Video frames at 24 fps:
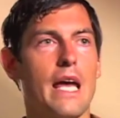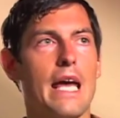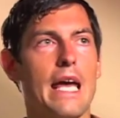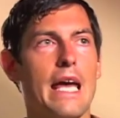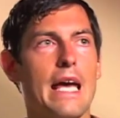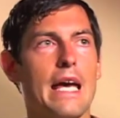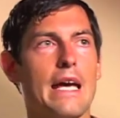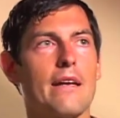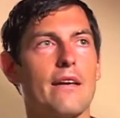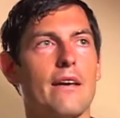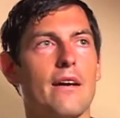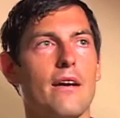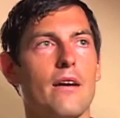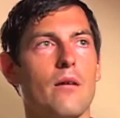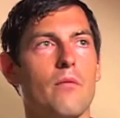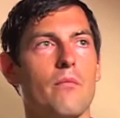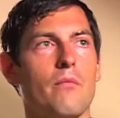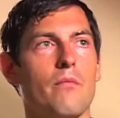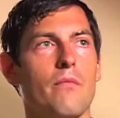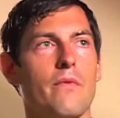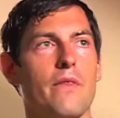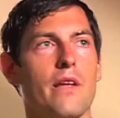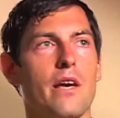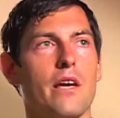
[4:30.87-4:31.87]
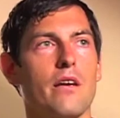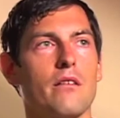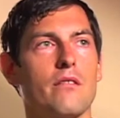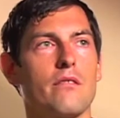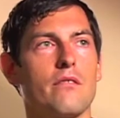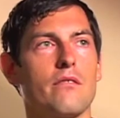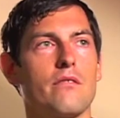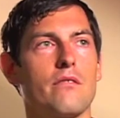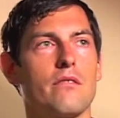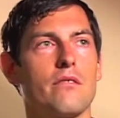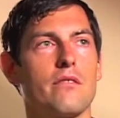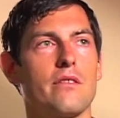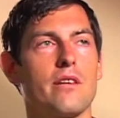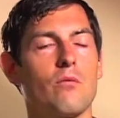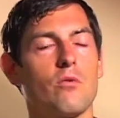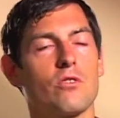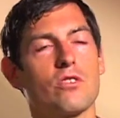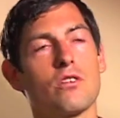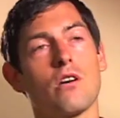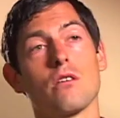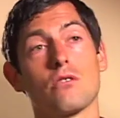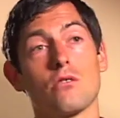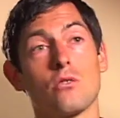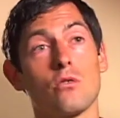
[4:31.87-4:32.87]
And they did
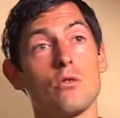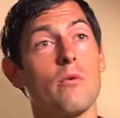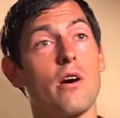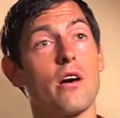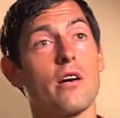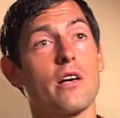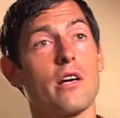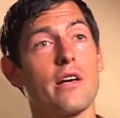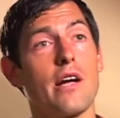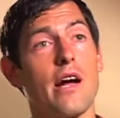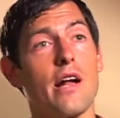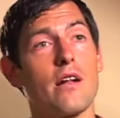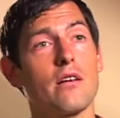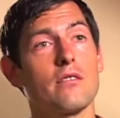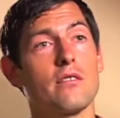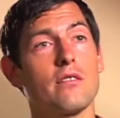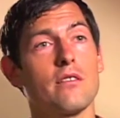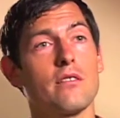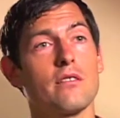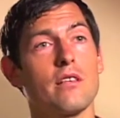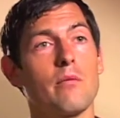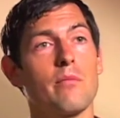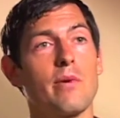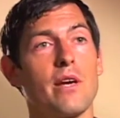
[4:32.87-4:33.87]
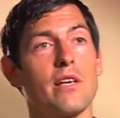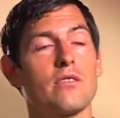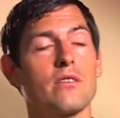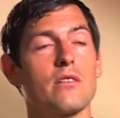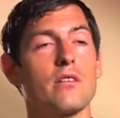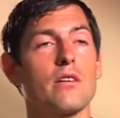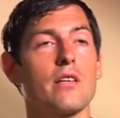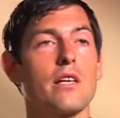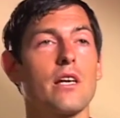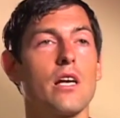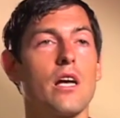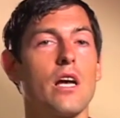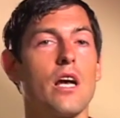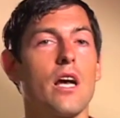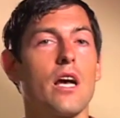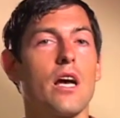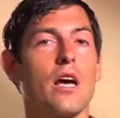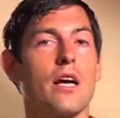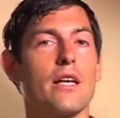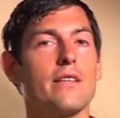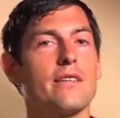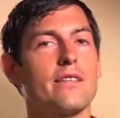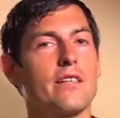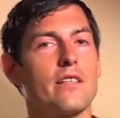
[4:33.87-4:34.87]
what's called tool mark analysis, and they basically
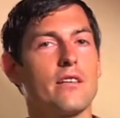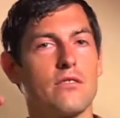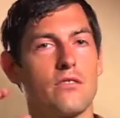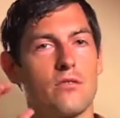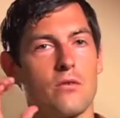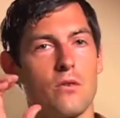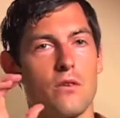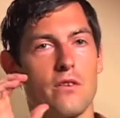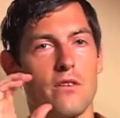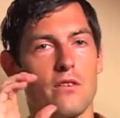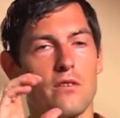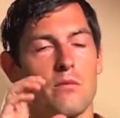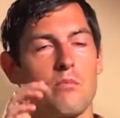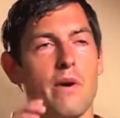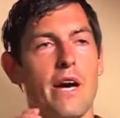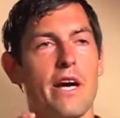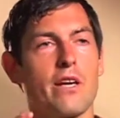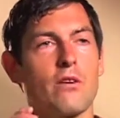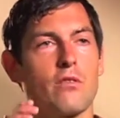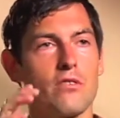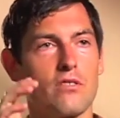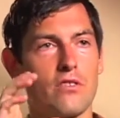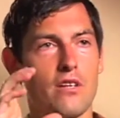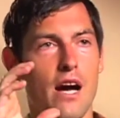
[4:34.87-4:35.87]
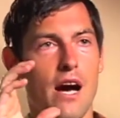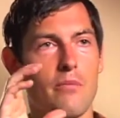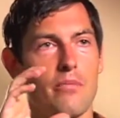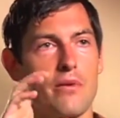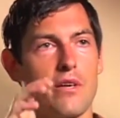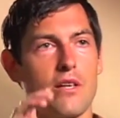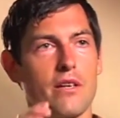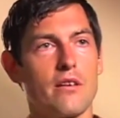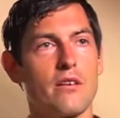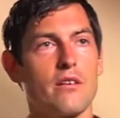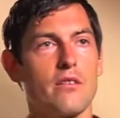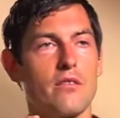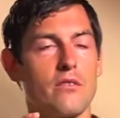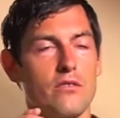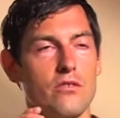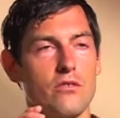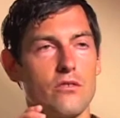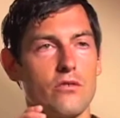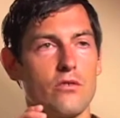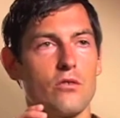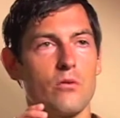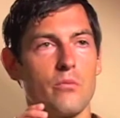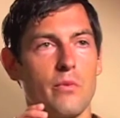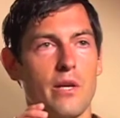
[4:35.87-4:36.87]
did a sort of this microscopic
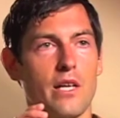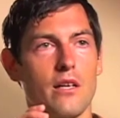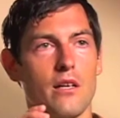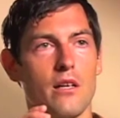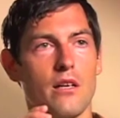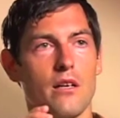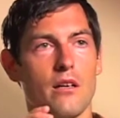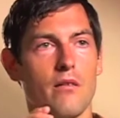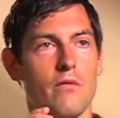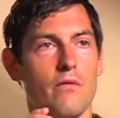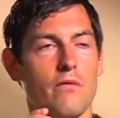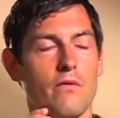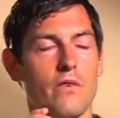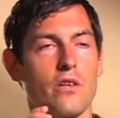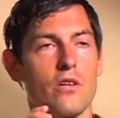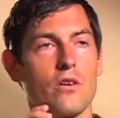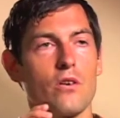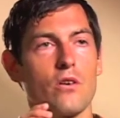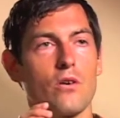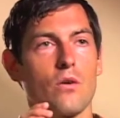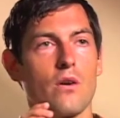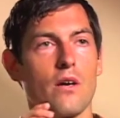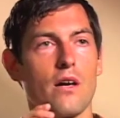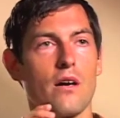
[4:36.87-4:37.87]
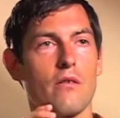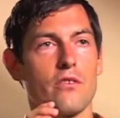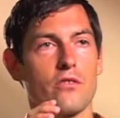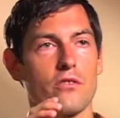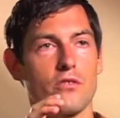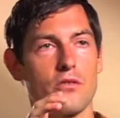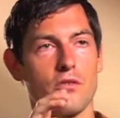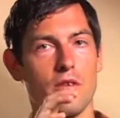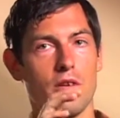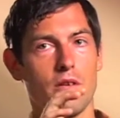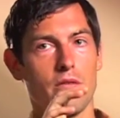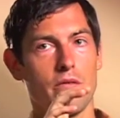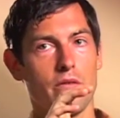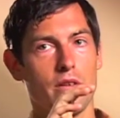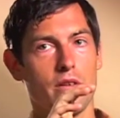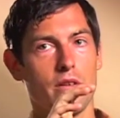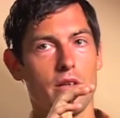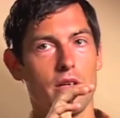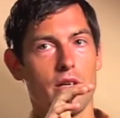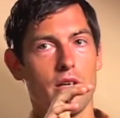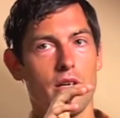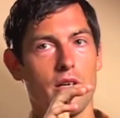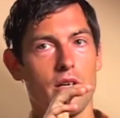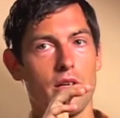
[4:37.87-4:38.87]
zoom-in view of
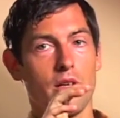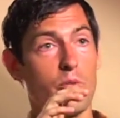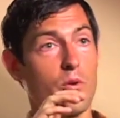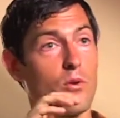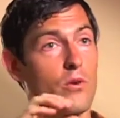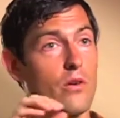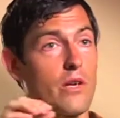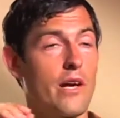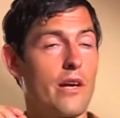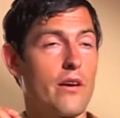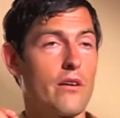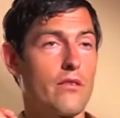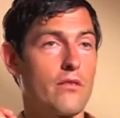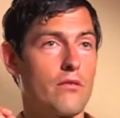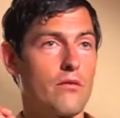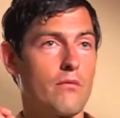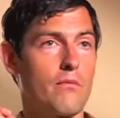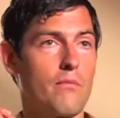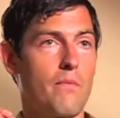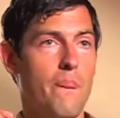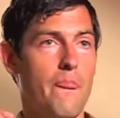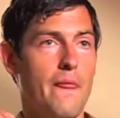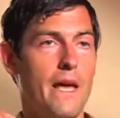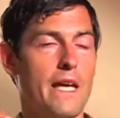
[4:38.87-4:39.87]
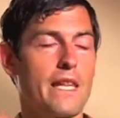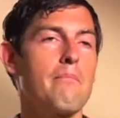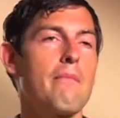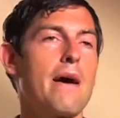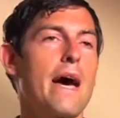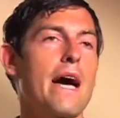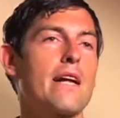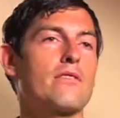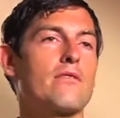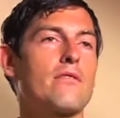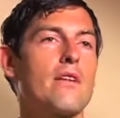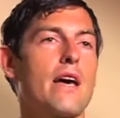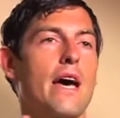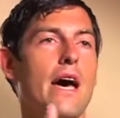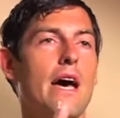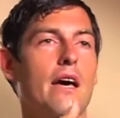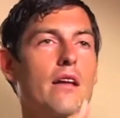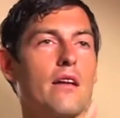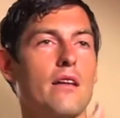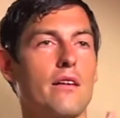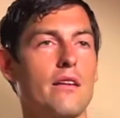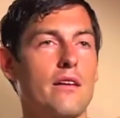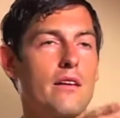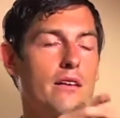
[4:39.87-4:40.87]
the bolt cutters, and they matched
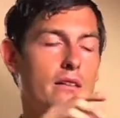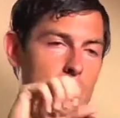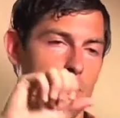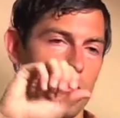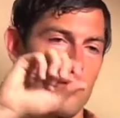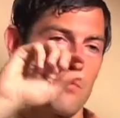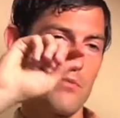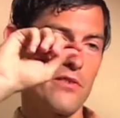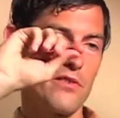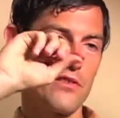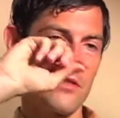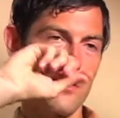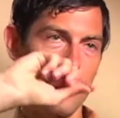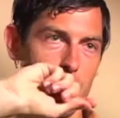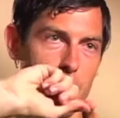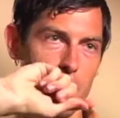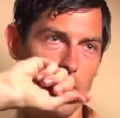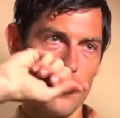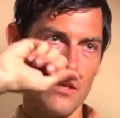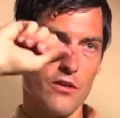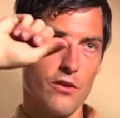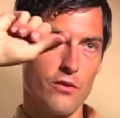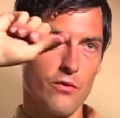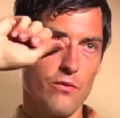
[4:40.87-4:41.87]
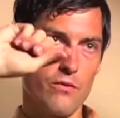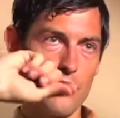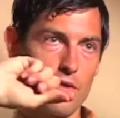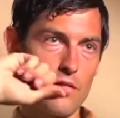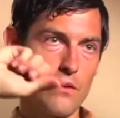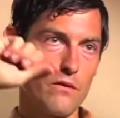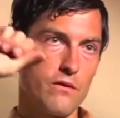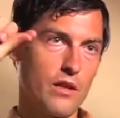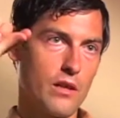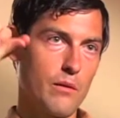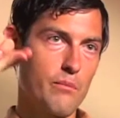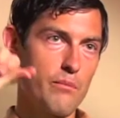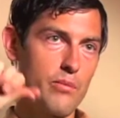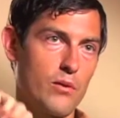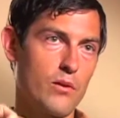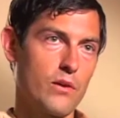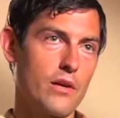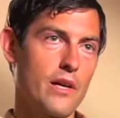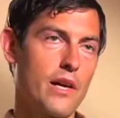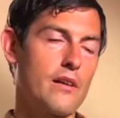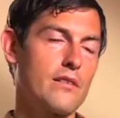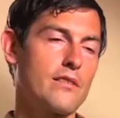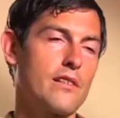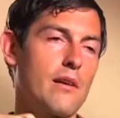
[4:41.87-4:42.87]
that, and the specific grooves on the bolt
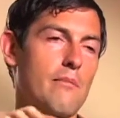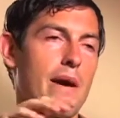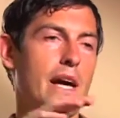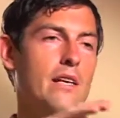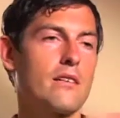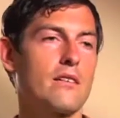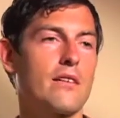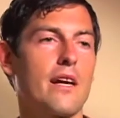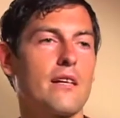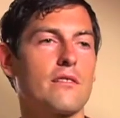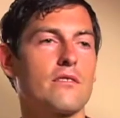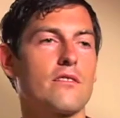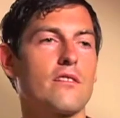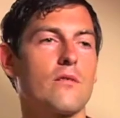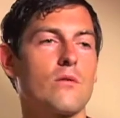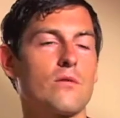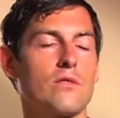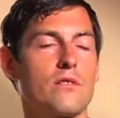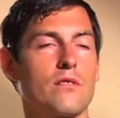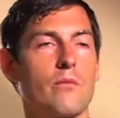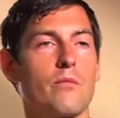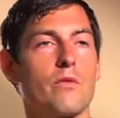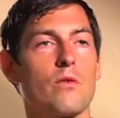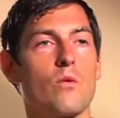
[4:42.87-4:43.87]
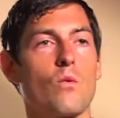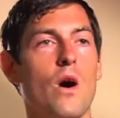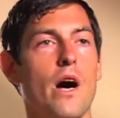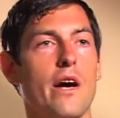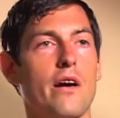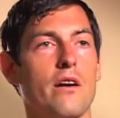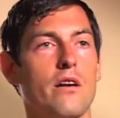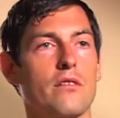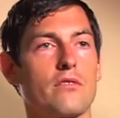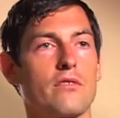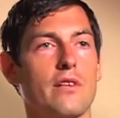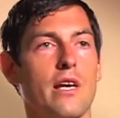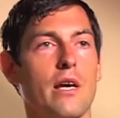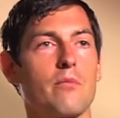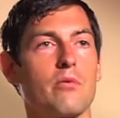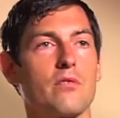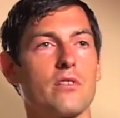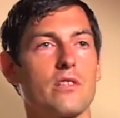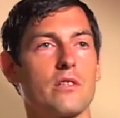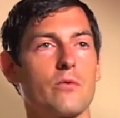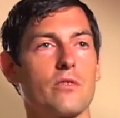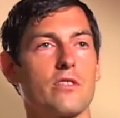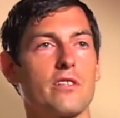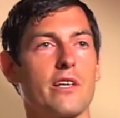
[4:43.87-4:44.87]
cutters, they matched that to some of the wire
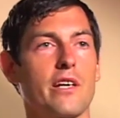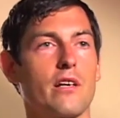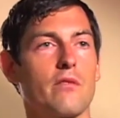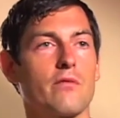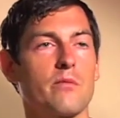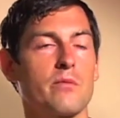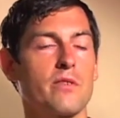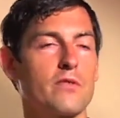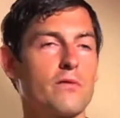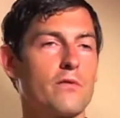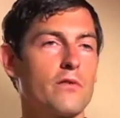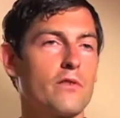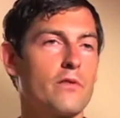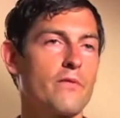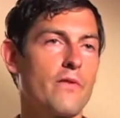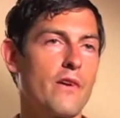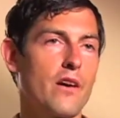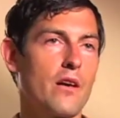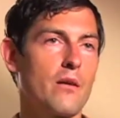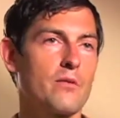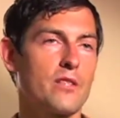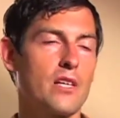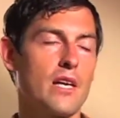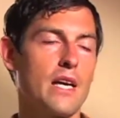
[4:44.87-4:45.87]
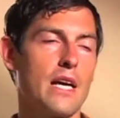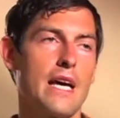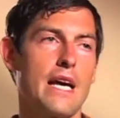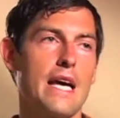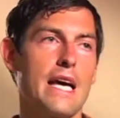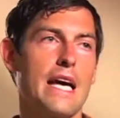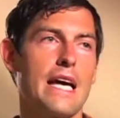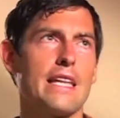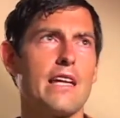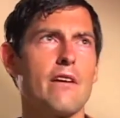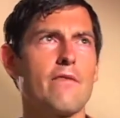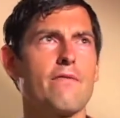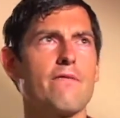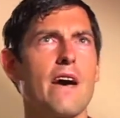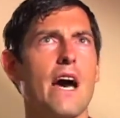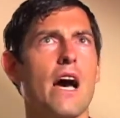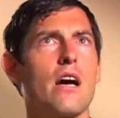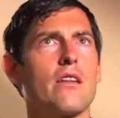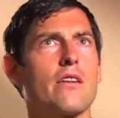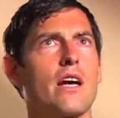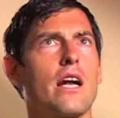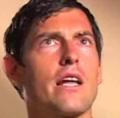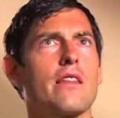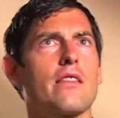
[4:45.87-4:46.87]
samples that were taken from these fur farms. And they
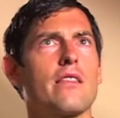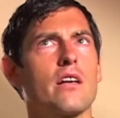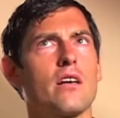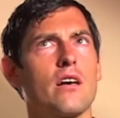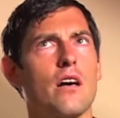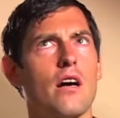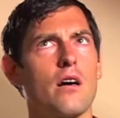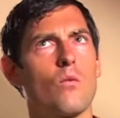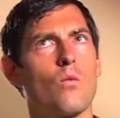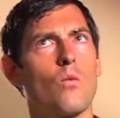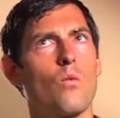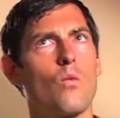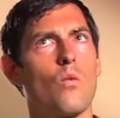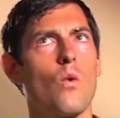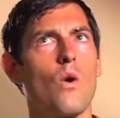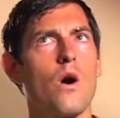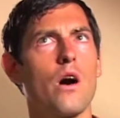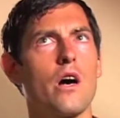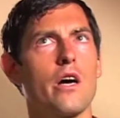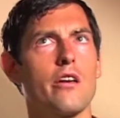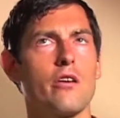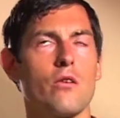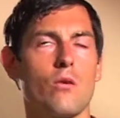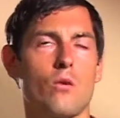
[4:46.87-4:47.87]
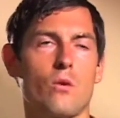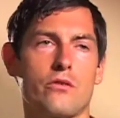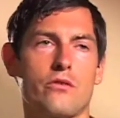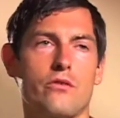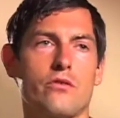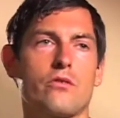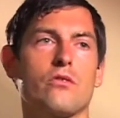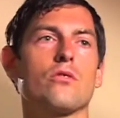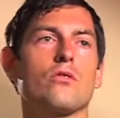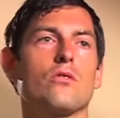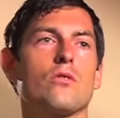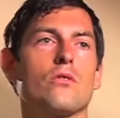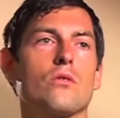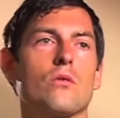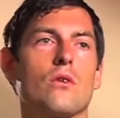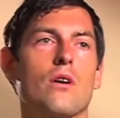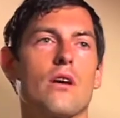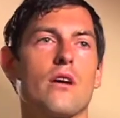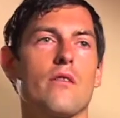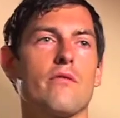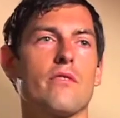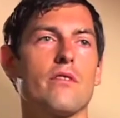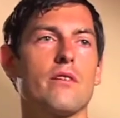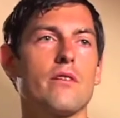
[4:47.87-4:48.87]
found that I think on 1 or 2
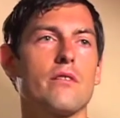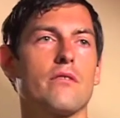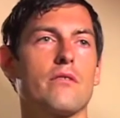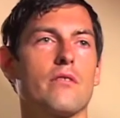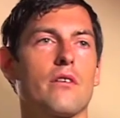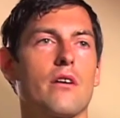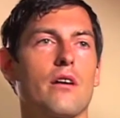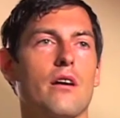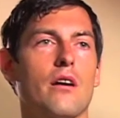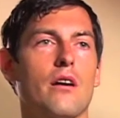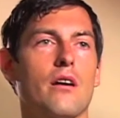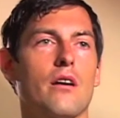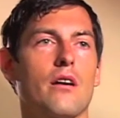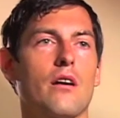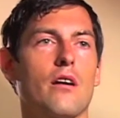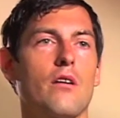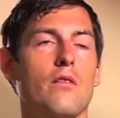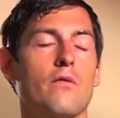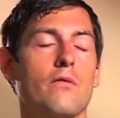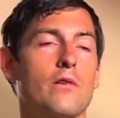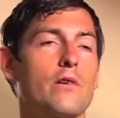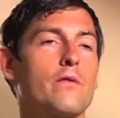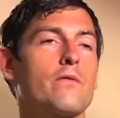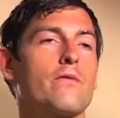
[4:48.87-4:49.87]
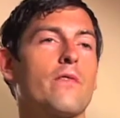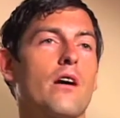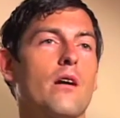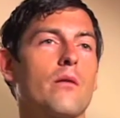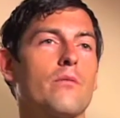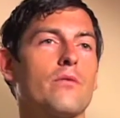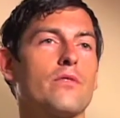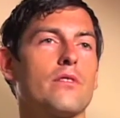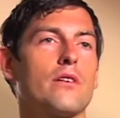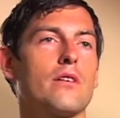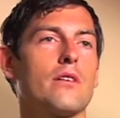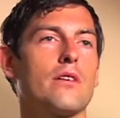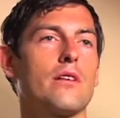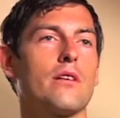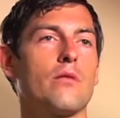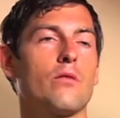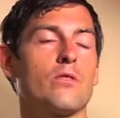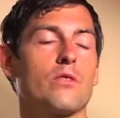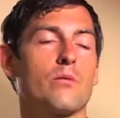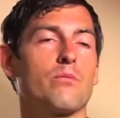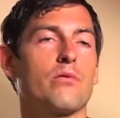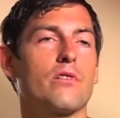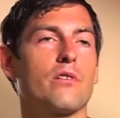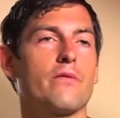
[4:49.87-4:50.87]
of these fur farms, there
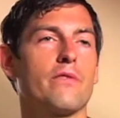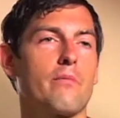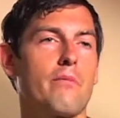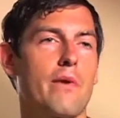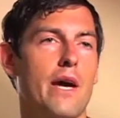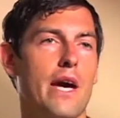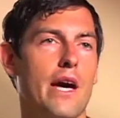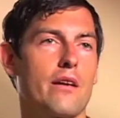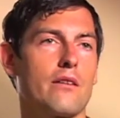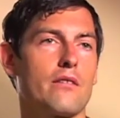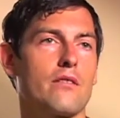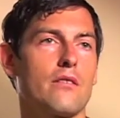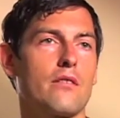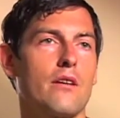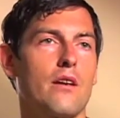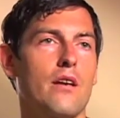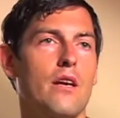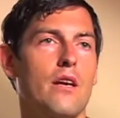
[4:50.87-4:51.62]
was a perfect match.